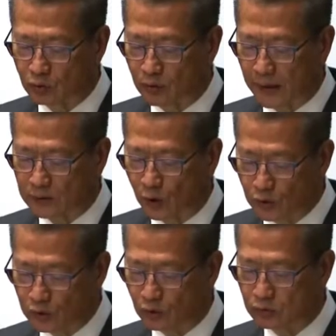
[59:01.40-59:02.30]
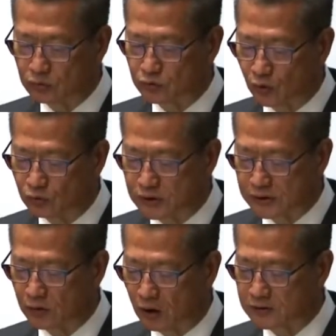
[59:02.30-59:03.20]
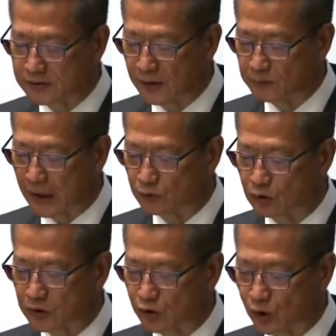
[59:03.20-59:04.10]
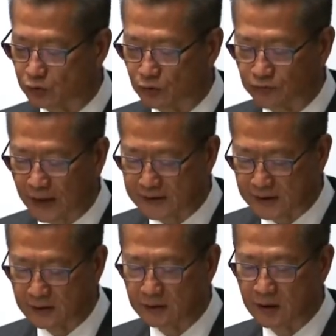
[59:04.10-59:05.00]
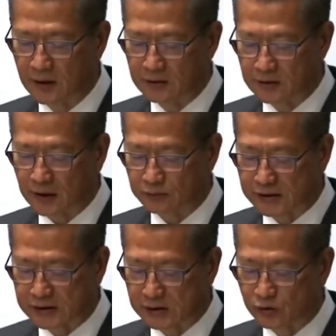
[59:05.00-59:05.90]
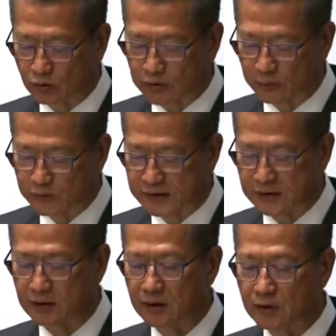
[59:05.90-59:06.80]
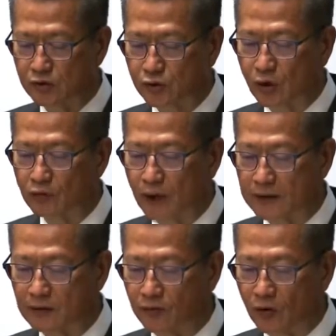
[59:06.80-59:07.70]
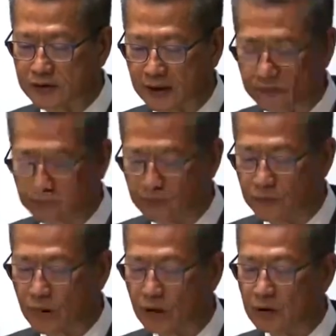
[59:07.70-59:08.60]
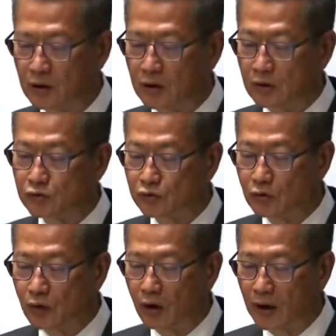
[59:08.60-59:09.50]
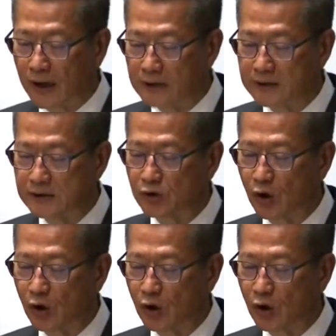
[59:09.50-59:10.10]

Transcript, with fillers: STEM Education of the Curriculum Development Council steers and promotes the long term development of STEM education in primary and secondary schools, as well as reviews continuously